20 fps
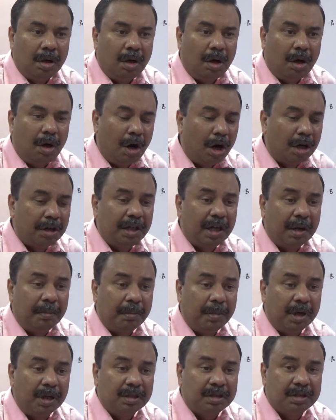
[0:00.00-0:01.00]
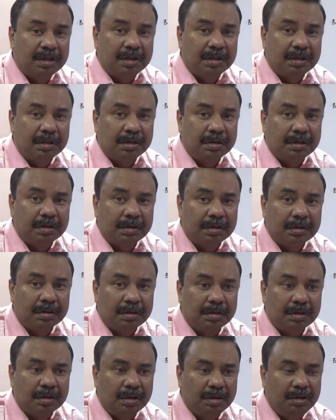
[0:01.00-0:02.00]
odd numbers
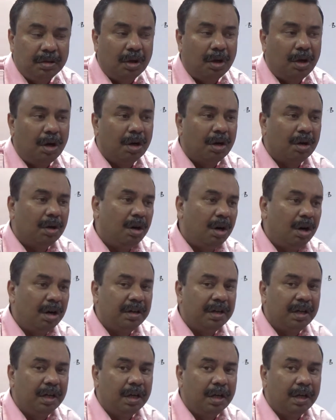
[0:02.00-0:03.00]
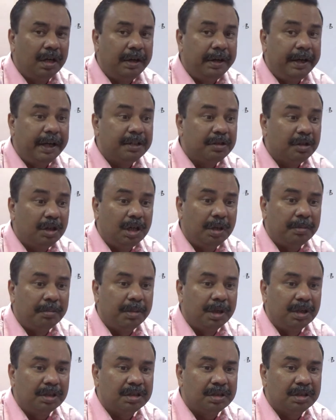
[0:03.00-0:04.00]
or odd natural
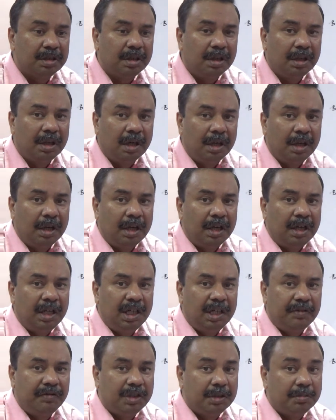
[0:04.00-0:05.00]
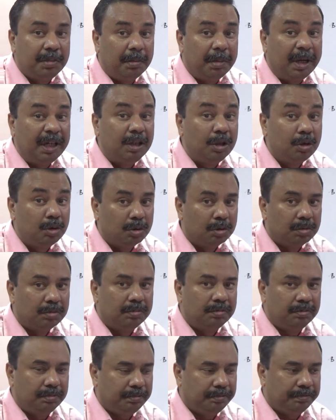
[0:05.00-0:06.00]
numbers divisible by 2,
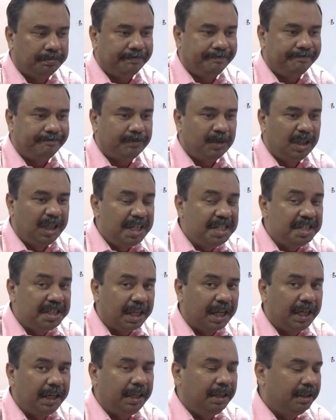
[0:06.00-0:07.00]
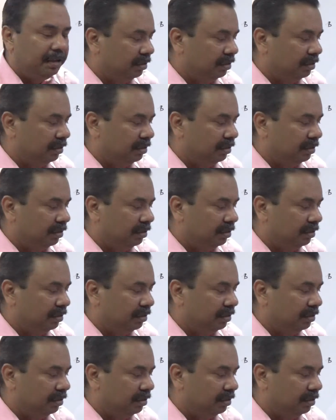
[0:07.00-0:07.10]
is there any?